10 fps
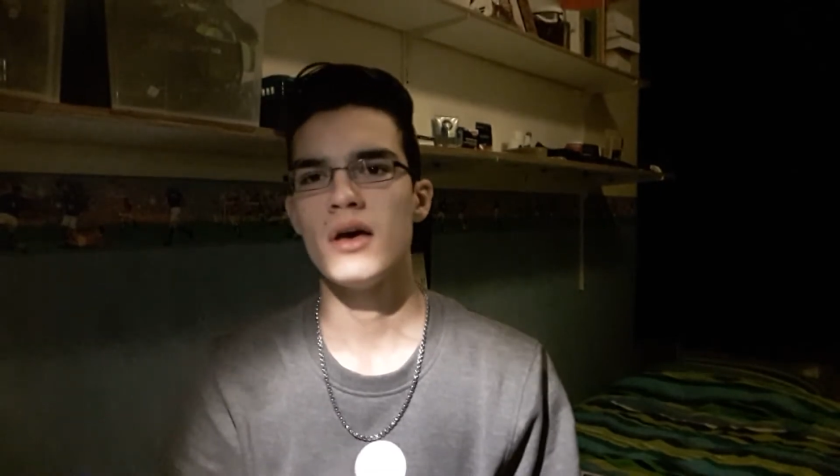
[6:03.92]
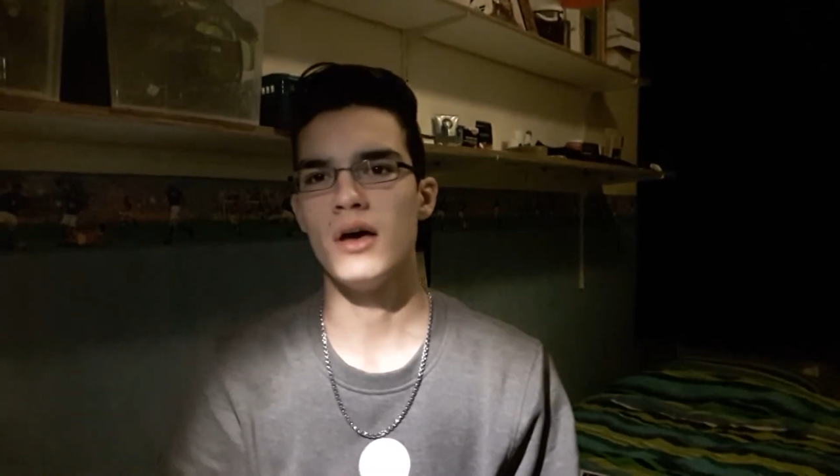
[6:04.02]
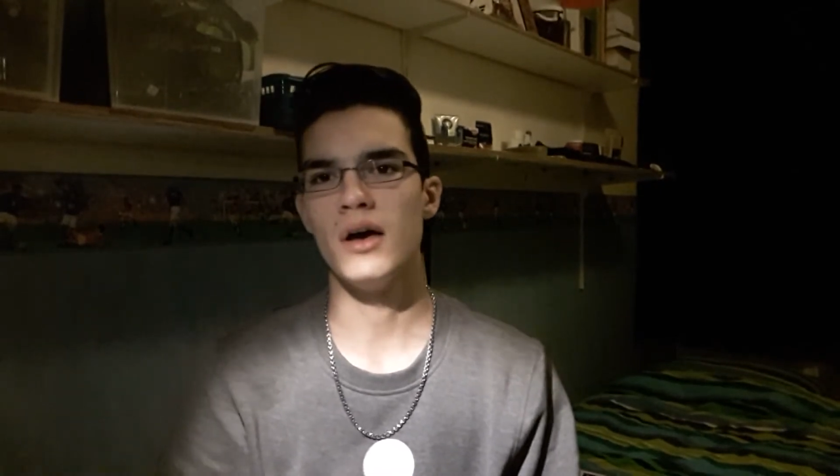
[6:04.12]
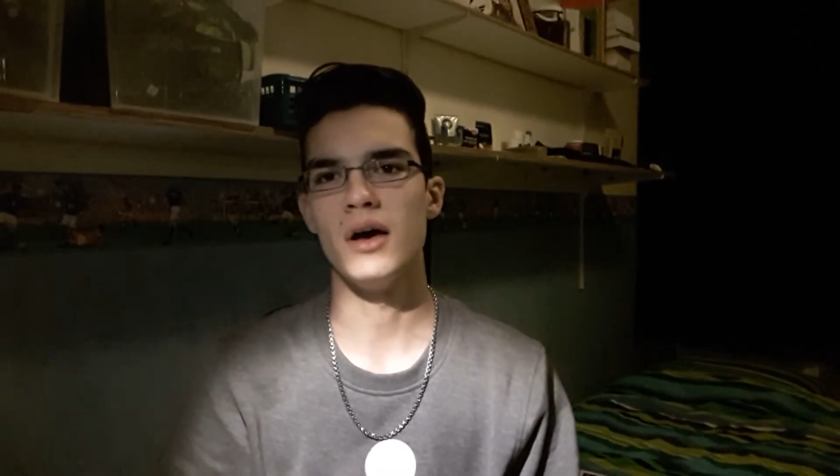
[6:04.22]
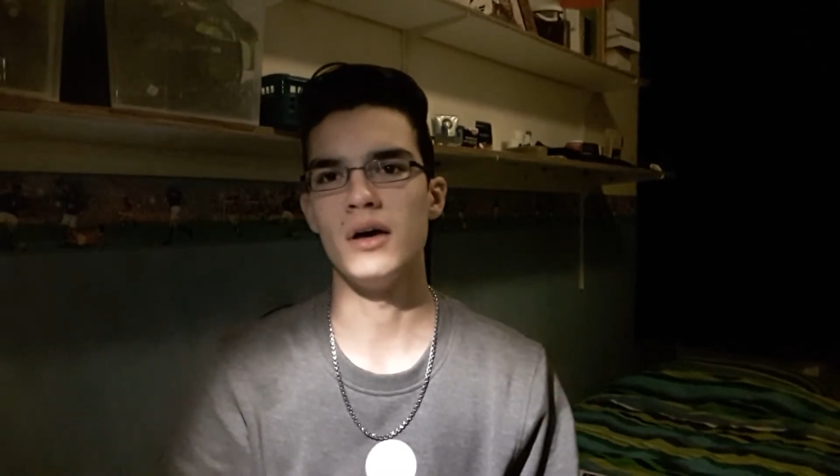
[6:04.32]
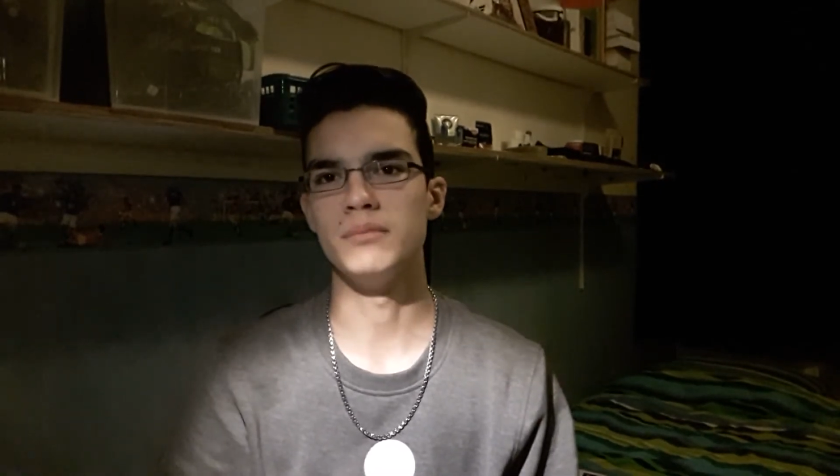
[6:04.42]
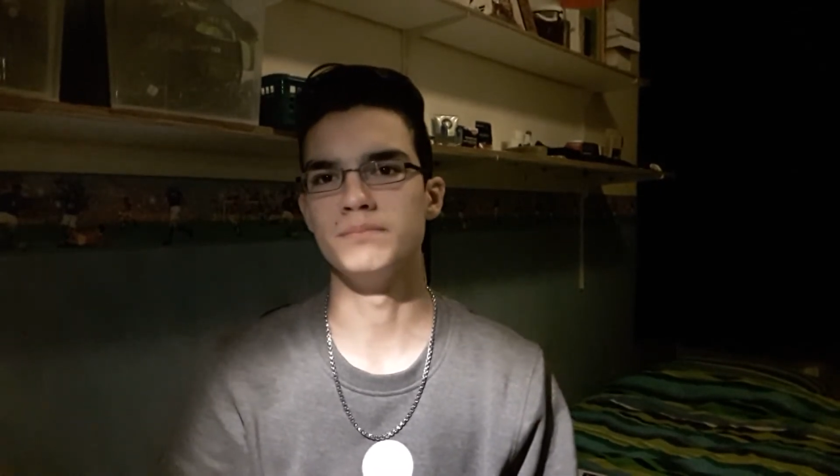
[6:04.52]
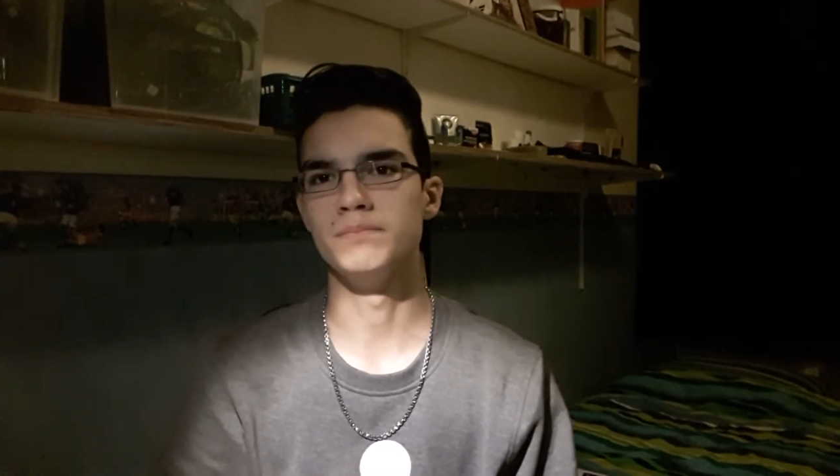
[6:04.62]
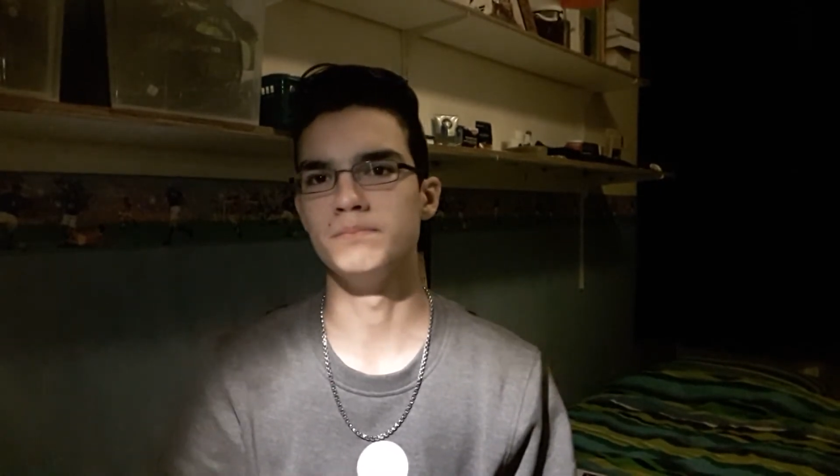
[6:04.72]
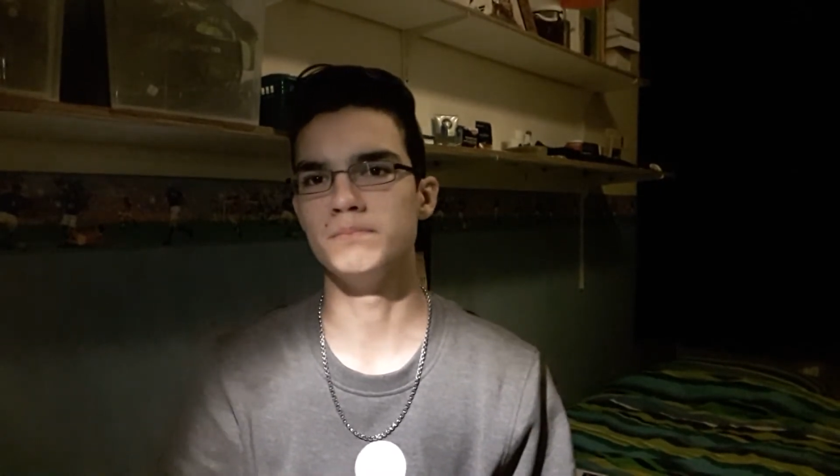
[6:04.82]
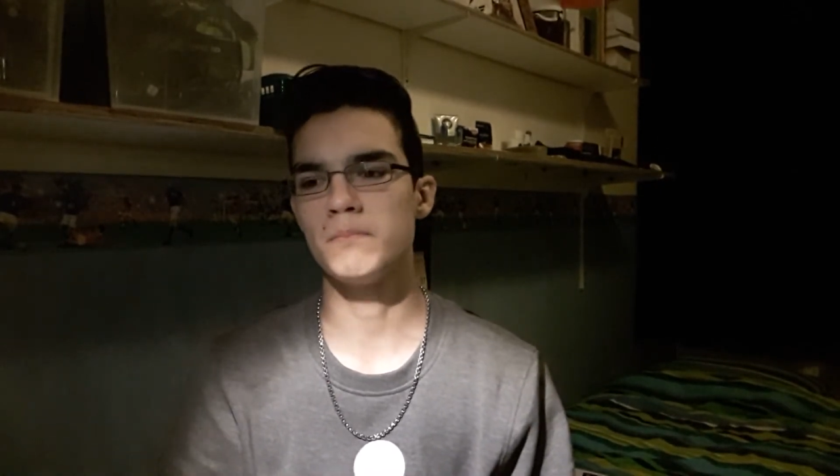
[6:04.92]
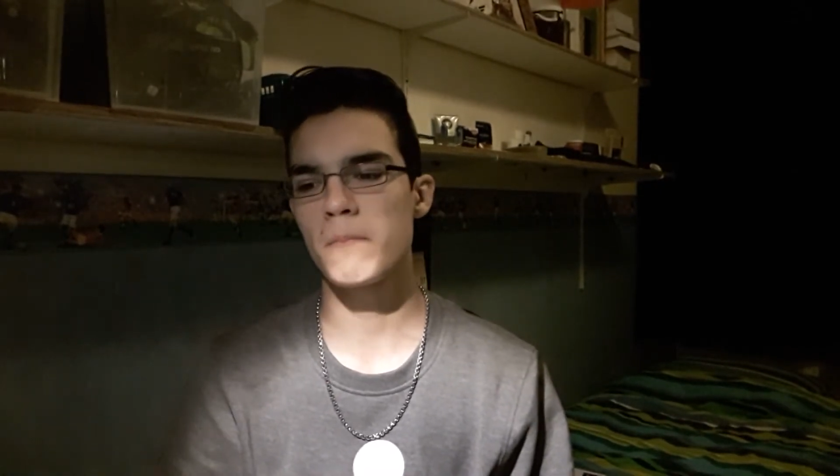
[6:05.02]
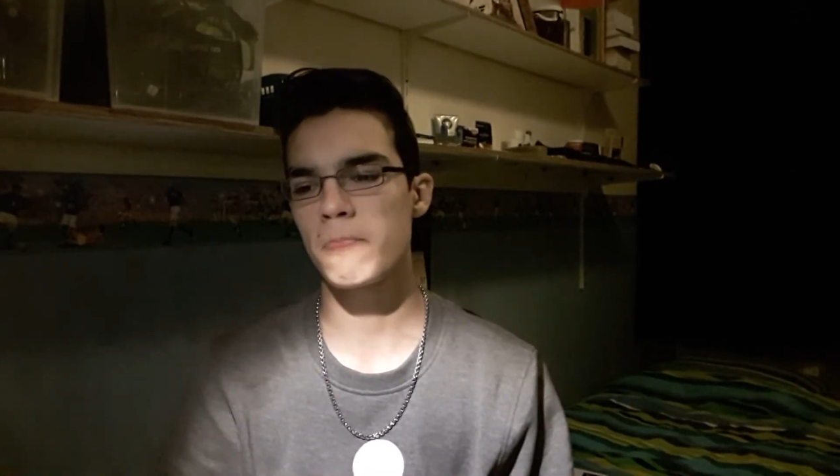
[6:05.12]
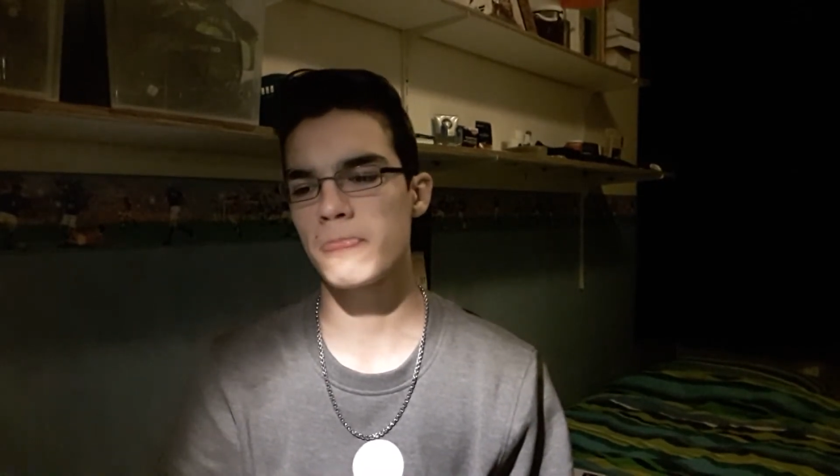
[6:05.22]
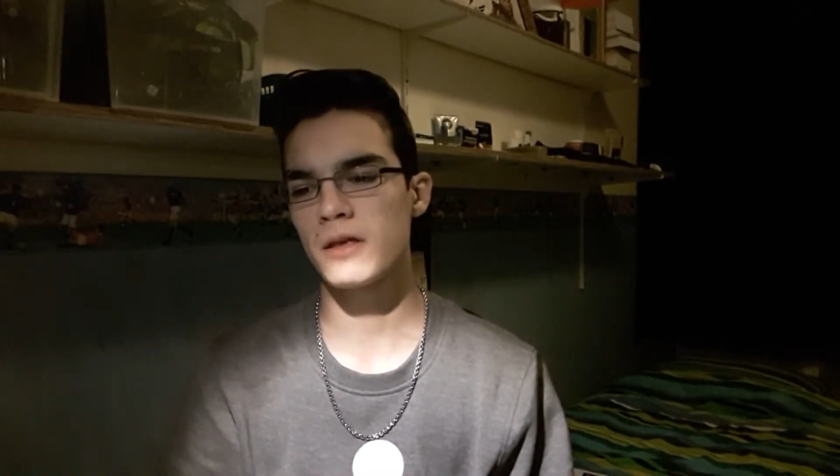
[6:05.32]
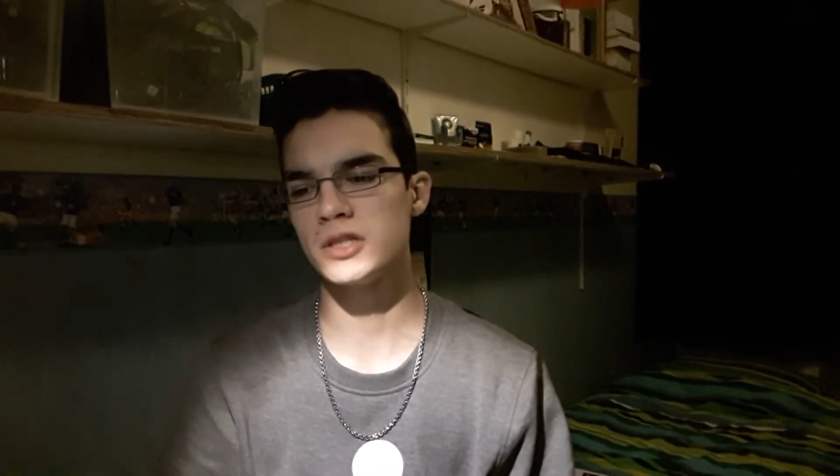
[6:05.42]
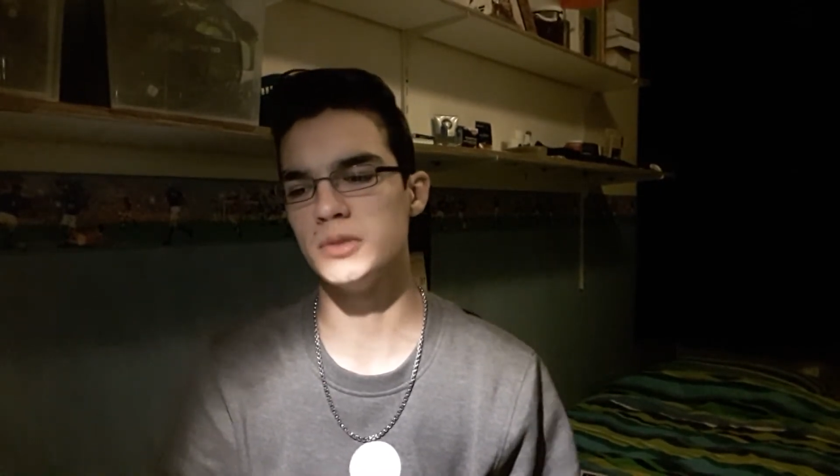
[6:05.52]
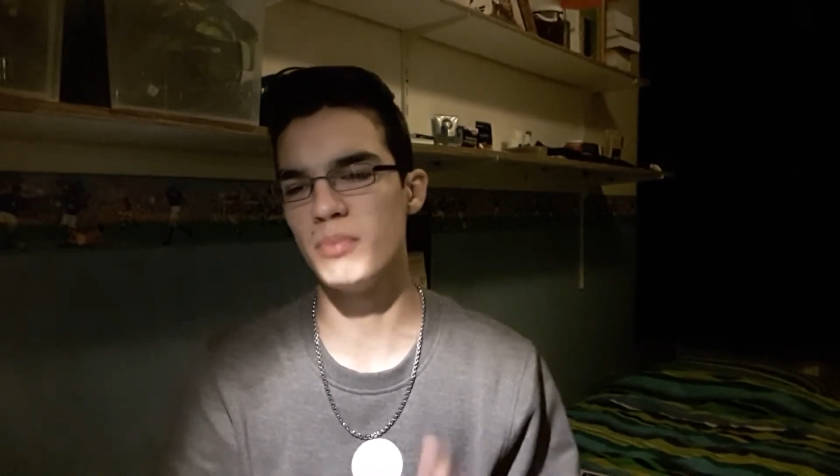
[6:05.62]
Um, to